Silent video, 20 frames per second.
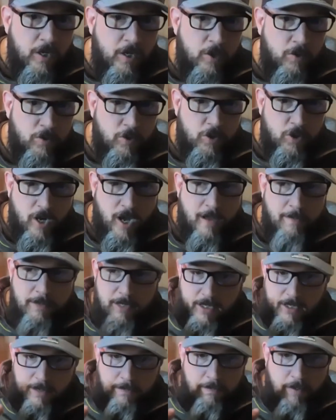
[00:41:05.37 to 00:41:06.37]
whose job
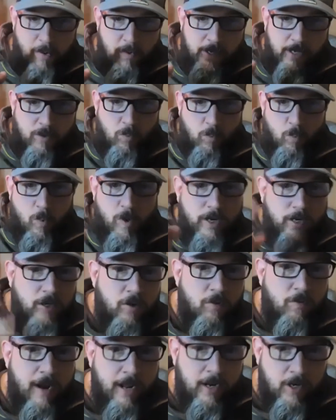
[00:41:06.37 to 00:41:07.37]
is to point in one
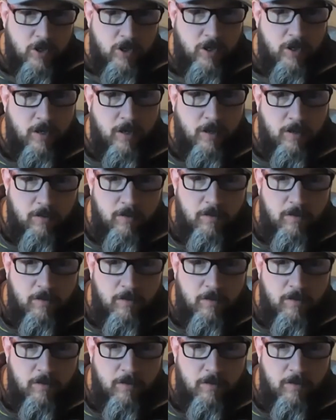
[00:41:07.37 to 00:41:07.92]
direction,